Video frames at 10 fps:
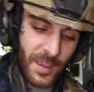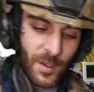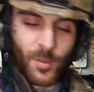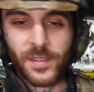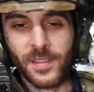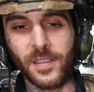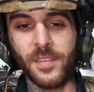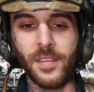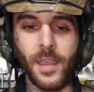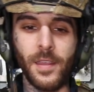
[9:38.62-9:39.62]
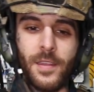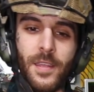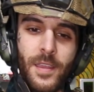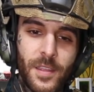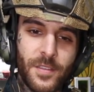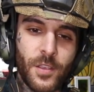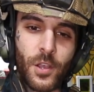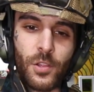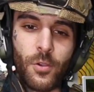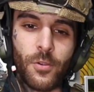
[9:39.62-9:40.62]
bought this set. It's a
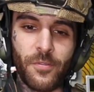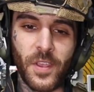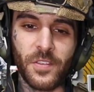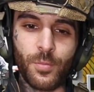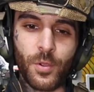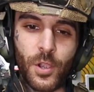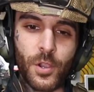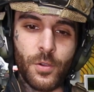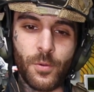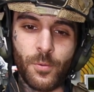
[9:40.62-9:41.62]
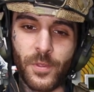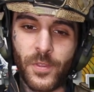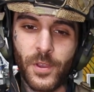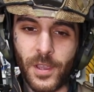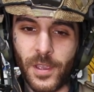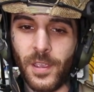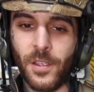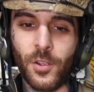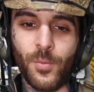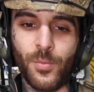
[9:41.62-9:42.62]
lower face pro with
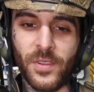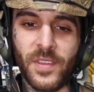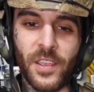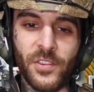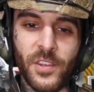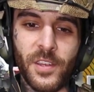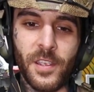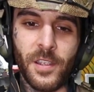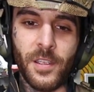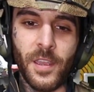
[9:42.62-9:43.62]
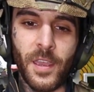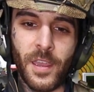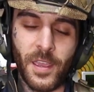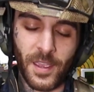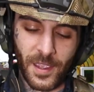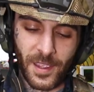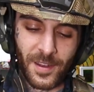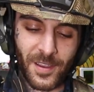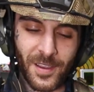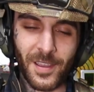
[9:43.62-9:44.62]
ear protection here, and
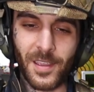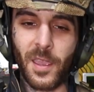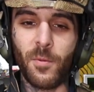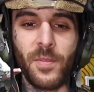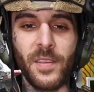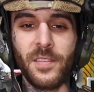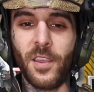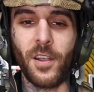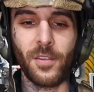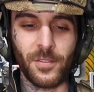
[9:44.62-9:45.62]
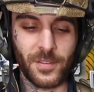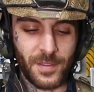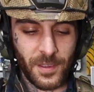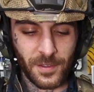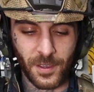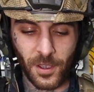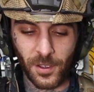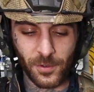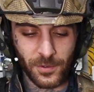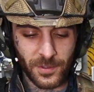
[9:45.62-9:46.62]
it came with these goggles. These
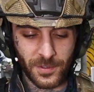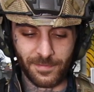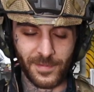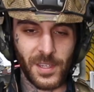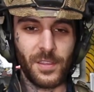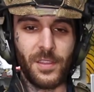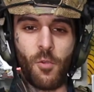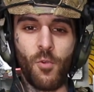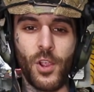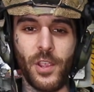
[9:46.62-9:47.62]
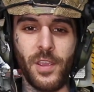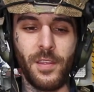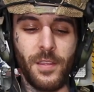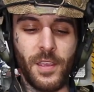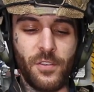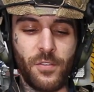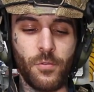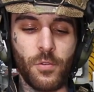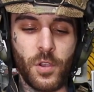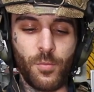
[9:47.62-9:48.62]
goggles, they work, they get you
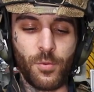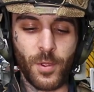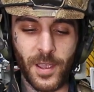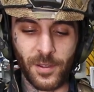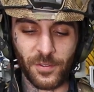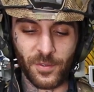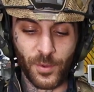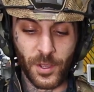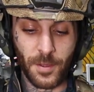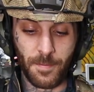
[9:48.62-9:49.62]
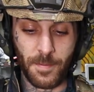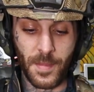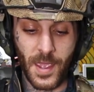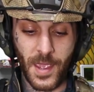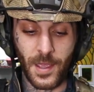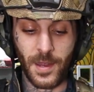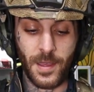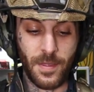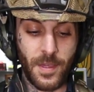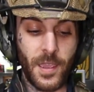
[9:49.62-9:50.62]
through a couple rounds, but man,
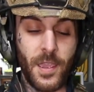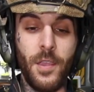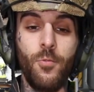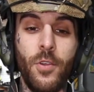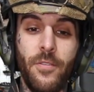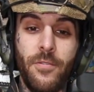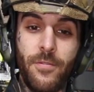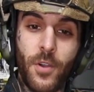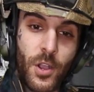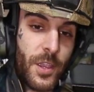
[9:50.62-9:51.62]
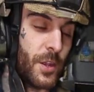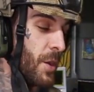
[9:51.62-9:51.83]
they were fogging